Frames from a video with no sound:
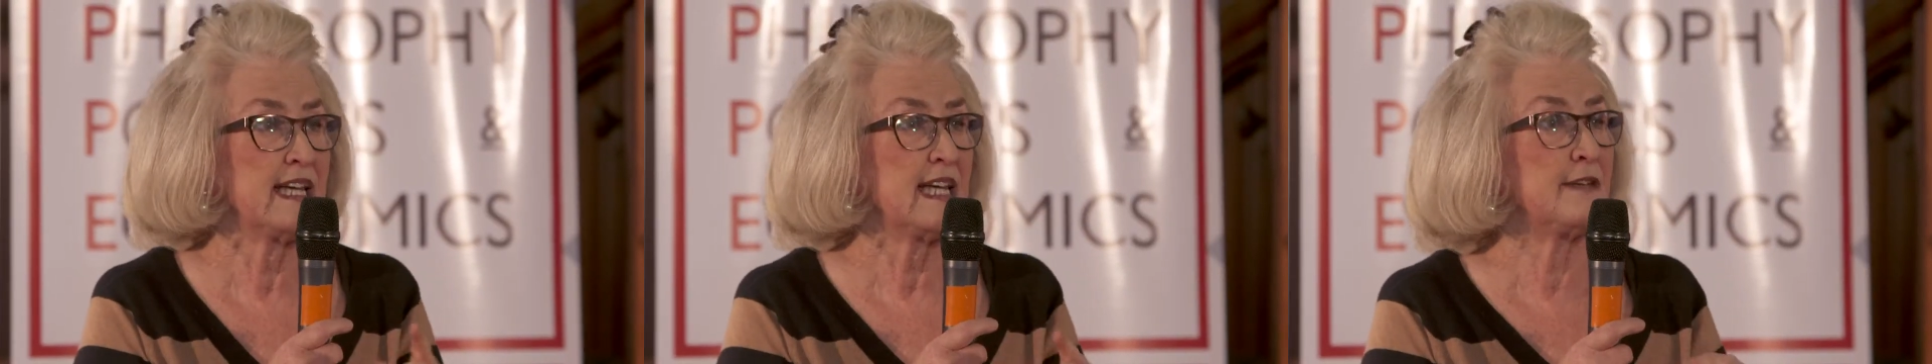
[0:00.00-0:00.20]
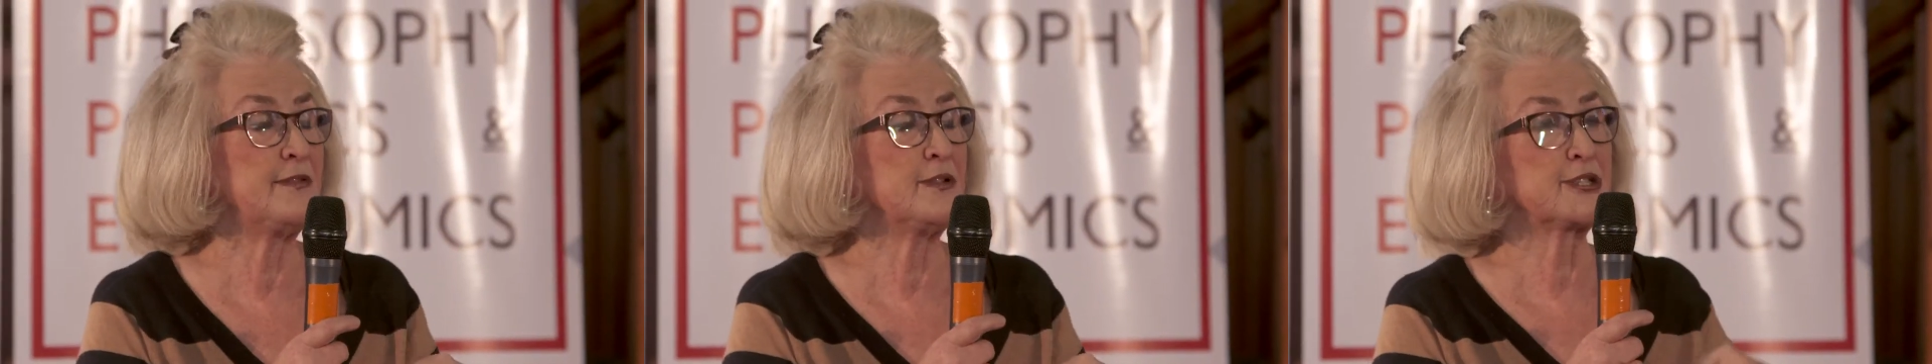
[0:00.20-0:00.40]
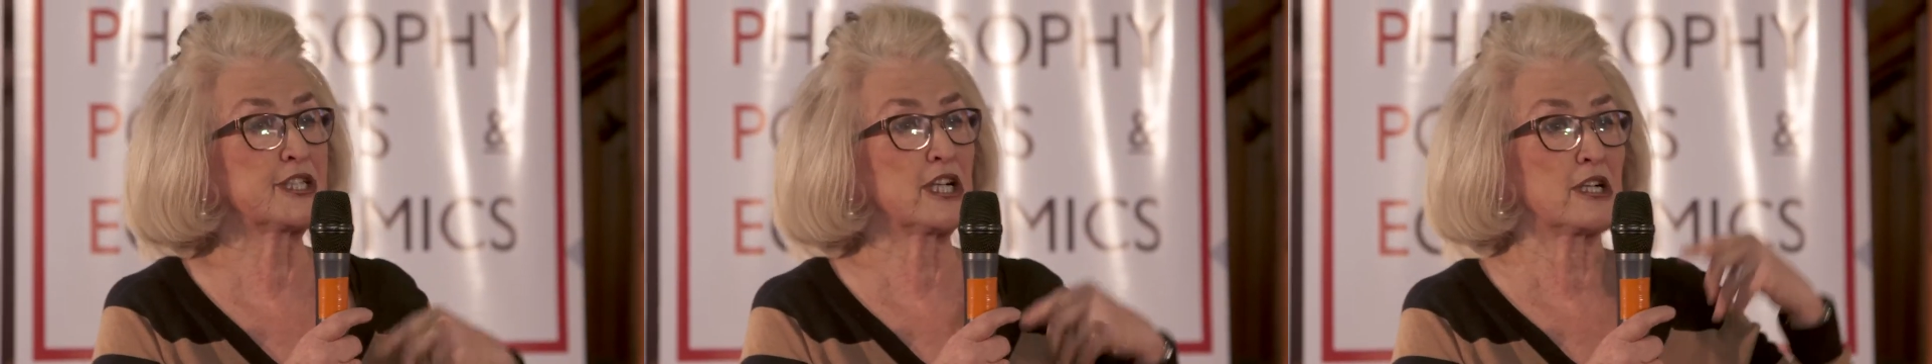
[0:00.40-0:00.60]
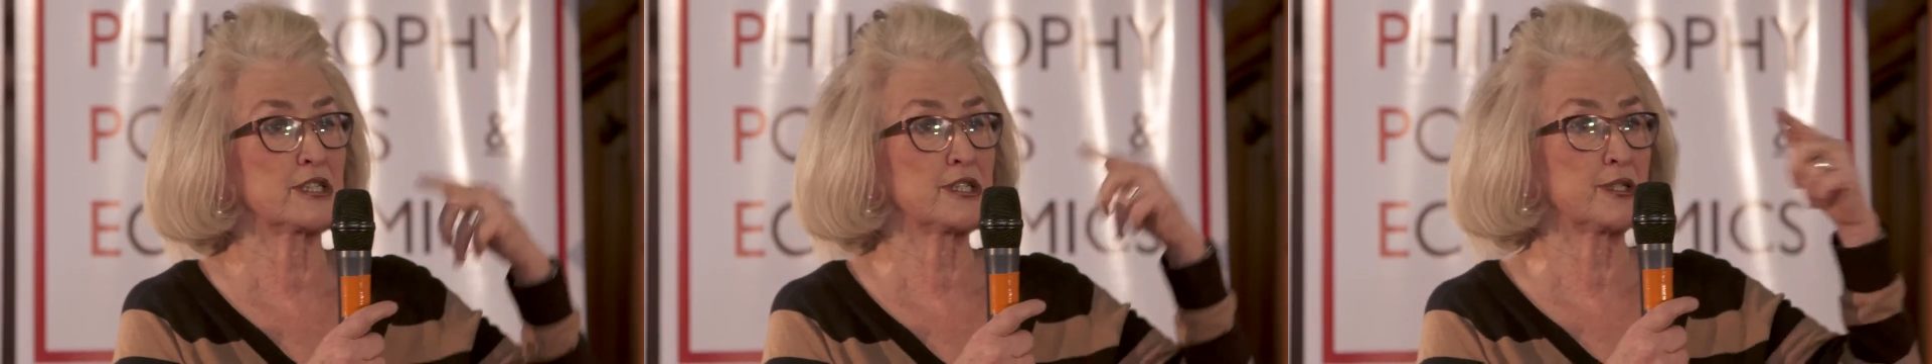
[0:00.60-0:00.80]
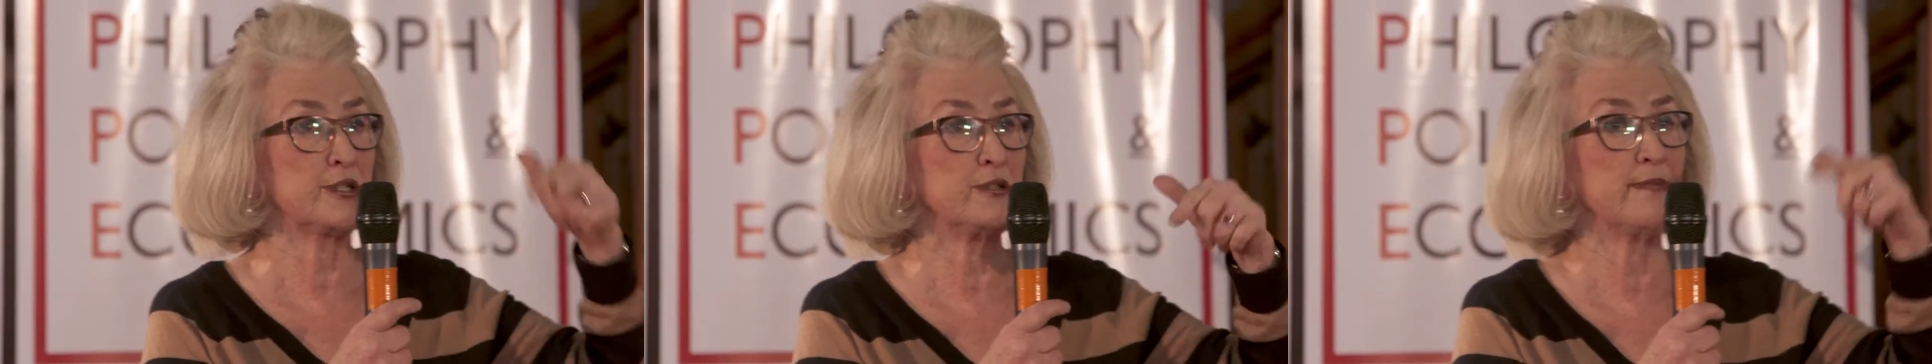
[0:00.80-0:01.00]
if you
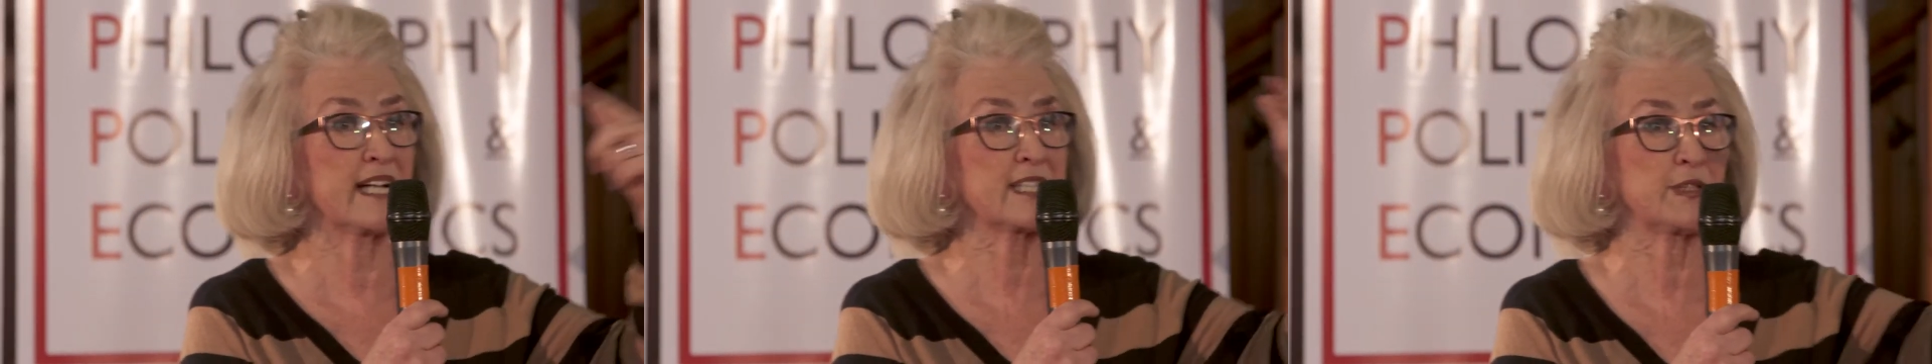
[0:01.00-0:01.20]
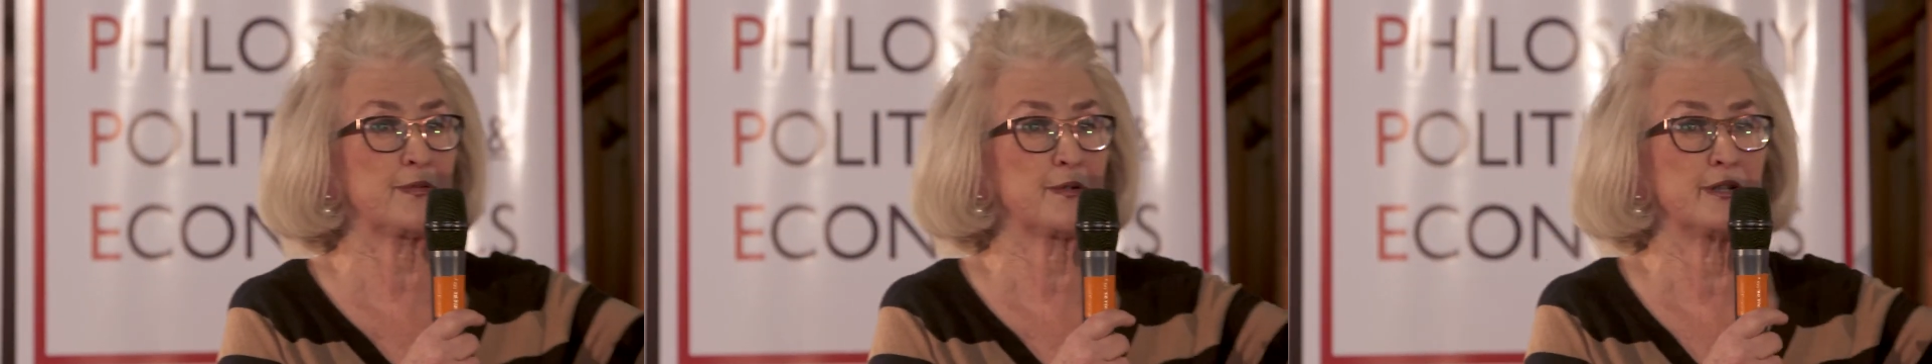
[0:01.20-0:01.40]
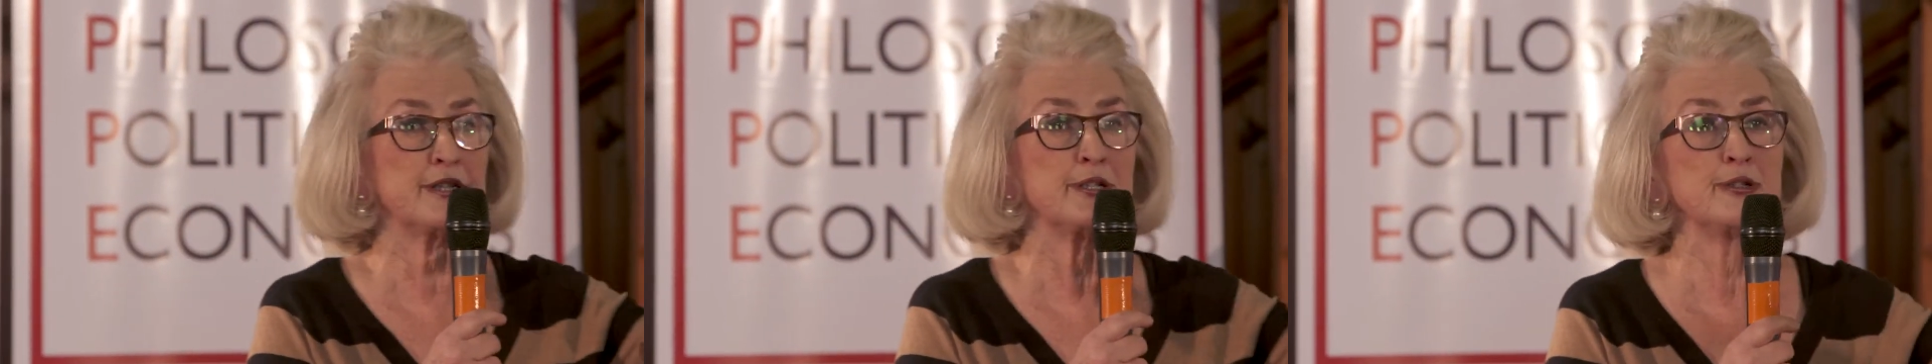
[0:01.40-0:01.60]
charge too much for it,